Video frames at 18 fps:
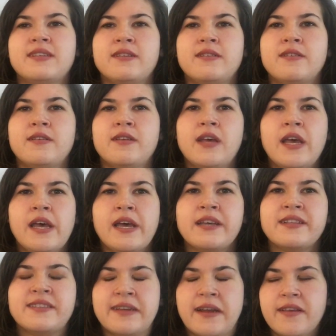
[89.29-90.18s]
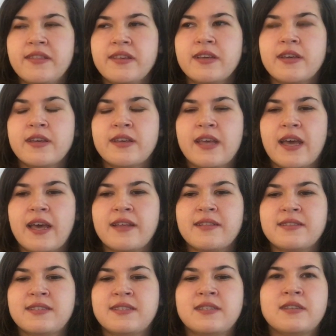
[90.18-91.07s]
And it's nothing
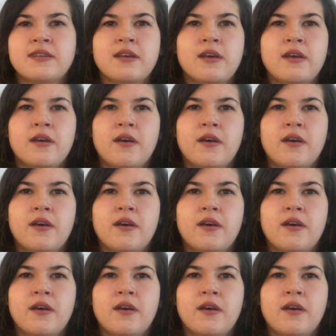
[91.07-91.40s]
against